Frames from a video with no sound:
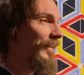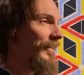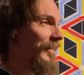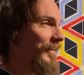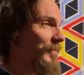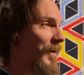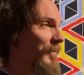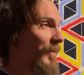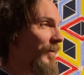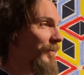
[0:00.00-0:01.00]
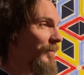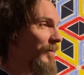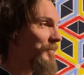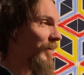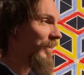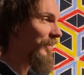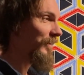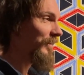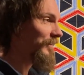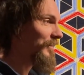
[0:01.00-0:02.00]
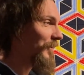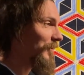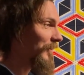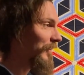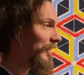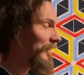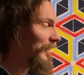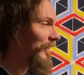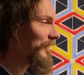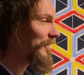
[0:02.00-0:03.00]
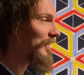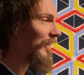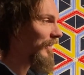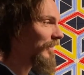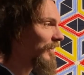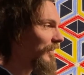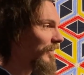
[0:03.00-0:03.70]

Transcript: think about my own upbringing and so on, it's like,